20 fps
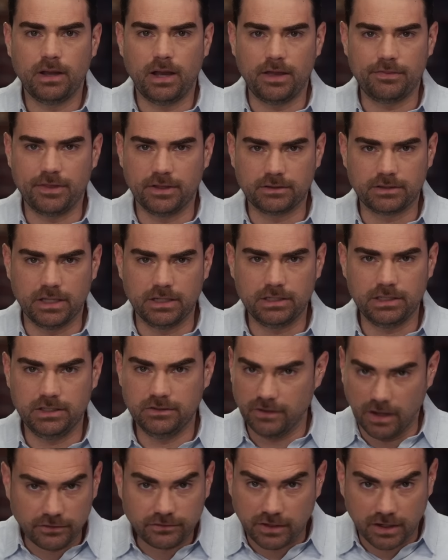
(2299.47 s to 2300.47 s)
I think that
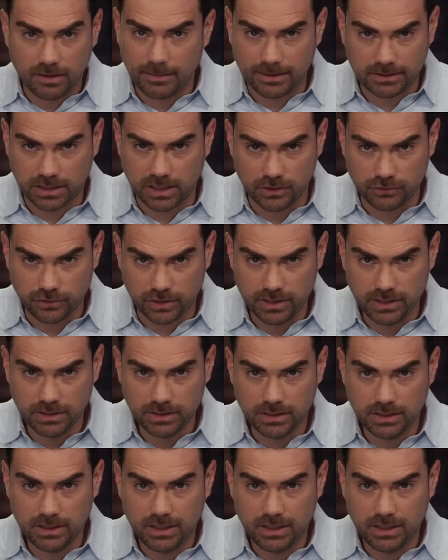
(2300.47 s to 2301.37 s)
he does care about the country.